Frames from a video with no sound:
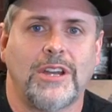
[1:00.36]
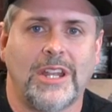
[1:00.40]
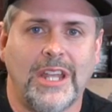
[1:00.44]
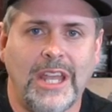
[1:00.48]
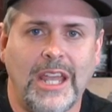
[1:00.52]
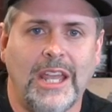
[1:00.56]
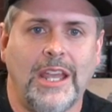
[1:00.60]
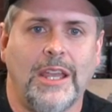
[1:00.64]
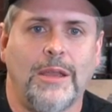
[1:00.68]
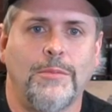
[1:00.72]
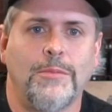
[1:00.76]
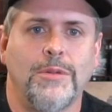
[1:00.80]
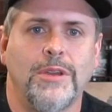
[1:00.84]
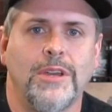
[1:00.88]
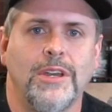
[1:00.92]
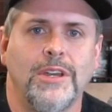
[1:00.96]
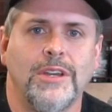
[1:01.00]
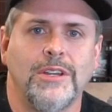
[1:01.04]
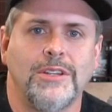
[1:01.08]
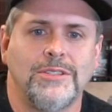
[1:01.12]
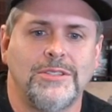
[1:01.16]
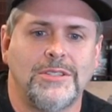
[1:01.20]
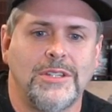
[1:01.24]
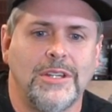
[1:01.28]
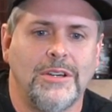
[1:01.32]
game.
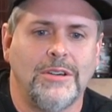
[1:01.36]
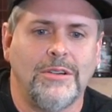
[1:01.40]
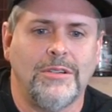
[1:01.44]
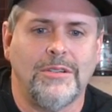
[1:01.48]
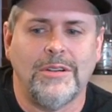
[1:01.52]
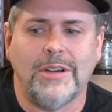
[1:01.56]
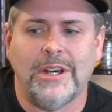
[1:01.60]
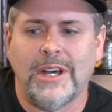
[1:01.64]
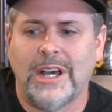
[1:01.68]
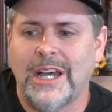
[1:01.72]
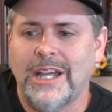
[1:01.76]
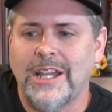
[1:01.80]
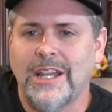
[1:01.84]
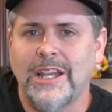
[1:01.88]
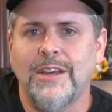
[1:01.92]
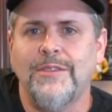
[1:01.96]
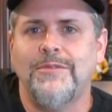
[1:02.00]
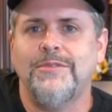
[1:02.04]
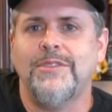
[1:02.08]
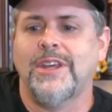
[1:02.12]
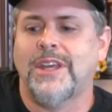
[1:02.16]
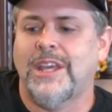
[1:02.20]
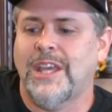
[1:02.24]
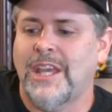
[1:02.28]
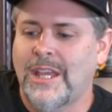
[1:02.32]
So I
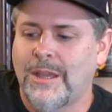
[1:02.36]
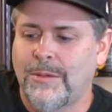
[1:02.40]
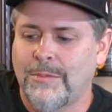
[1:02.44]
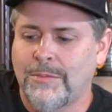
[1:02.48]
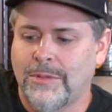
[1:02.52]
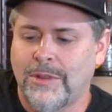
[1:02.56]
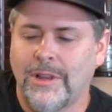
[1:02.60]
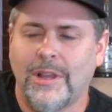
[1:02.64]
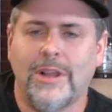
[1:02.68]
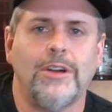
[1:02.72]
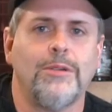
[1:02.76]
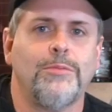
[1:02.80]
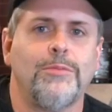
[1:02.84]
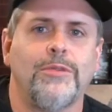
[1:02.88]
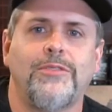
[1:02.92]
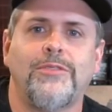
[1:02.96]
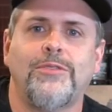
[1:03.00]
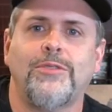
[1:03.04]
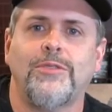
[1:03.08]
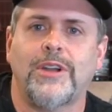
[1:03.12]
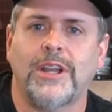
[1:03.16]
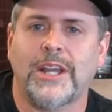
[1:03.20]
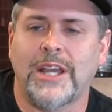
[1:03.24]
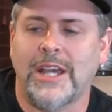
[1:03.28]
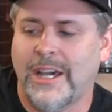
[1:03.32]
loved the game long
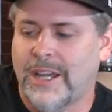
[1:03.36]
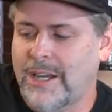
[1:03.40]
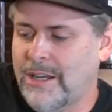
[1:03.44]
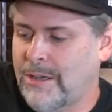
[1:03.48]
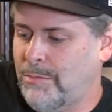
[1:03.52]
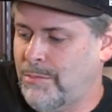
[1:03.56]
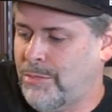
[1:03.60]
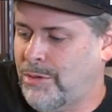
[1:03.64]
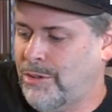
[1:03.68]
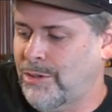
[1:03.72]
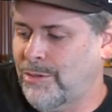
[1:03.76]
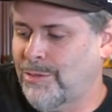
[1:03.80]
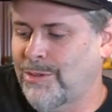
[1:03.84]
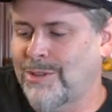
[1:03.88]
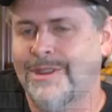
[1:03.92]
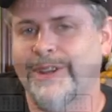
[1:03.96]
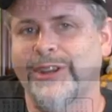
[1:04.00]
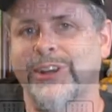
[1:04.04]
before I got on board with